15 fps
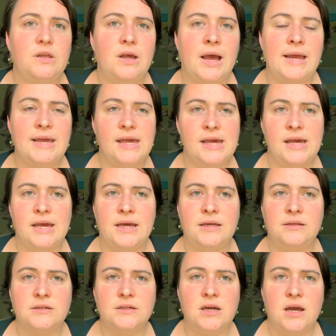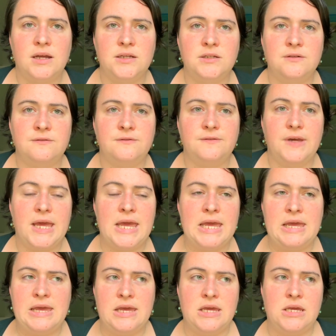I had kind of
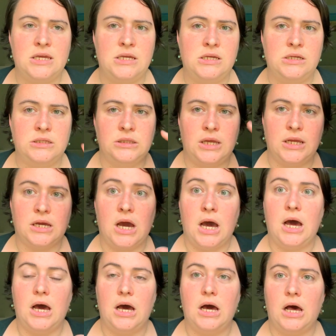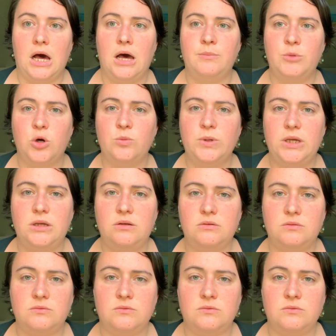a like aha moment